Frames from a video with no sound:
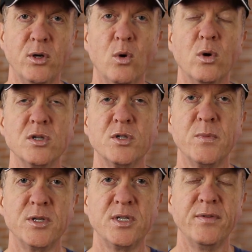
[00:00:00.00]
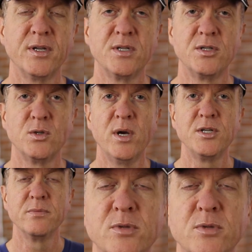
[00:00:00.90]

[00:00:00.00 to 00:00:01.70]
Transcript: your specific situation.